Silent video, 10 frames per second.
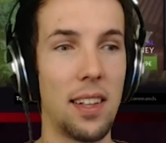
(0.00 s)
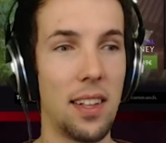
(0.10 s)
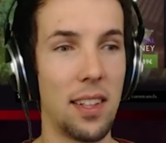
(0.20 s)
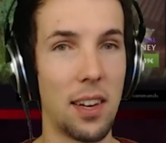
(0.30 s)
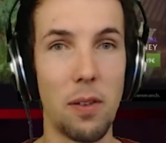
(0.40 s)

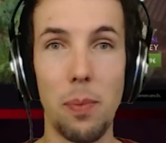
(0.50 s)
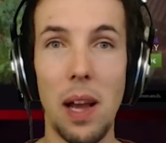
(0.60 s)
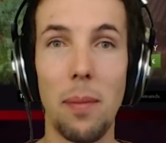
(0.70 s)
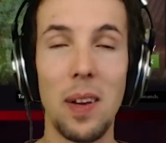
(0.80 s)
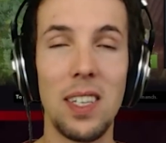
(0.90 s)
the creep
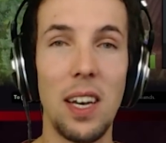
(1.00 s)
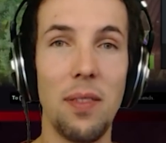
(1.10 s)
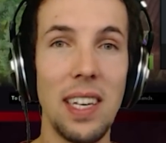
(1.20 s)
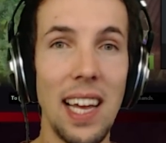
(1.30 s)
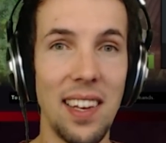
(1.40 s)
camp isn't
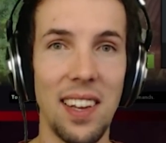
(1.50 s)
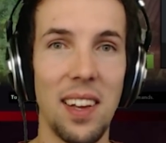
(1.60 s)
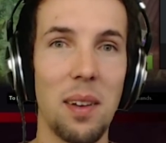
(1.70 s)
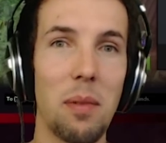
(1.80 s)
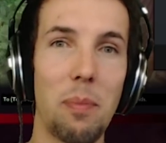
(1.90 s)
even dead.
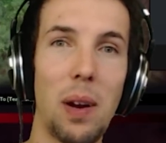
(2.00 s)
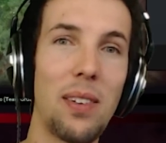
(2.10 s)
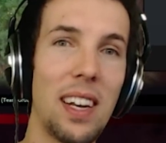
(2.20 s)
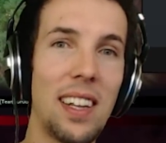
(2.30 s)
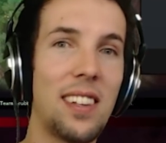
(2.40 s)
But
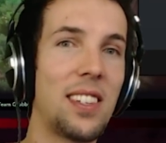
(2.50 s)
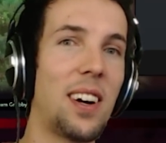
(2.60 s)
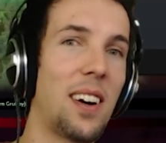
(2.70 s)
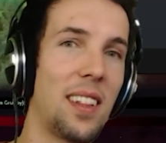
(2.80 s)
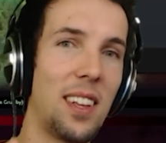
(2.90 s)
apparently that
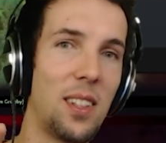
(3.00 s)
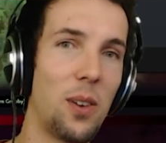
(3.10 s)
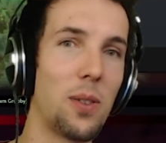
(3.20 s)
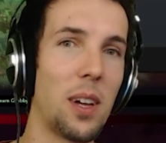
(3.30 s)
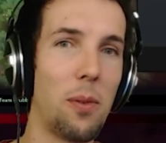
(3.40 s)
started in
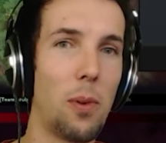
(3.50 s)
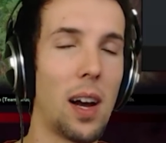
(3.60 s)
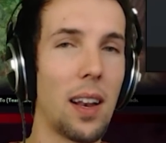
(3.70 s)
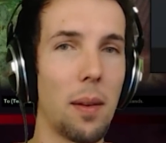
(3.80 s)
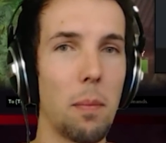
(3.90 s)
Dota
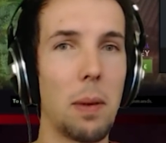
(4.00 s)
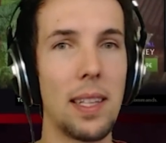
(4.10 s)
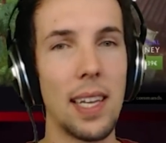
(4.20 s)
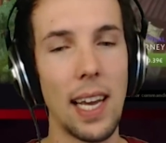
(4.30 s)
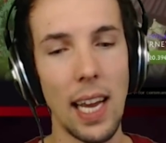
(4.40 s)
1. By
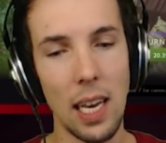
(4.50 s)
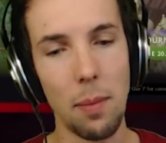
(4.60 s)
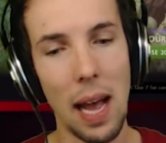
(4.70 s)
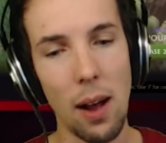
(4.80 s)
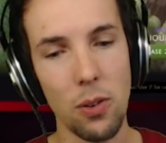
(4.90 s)
taking them
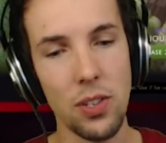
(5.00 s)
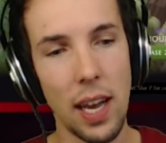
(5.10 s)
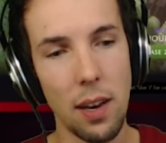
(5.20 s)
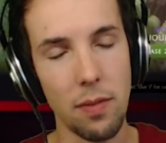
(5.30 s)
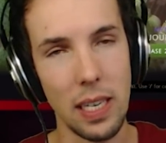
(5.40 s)

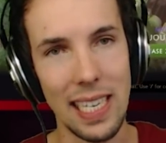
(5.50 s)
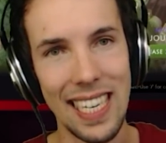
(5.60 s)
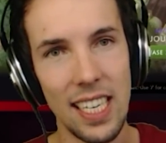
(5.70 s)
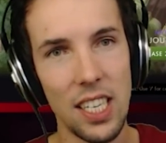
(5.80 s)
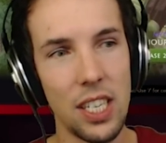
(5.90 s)
outside of a leash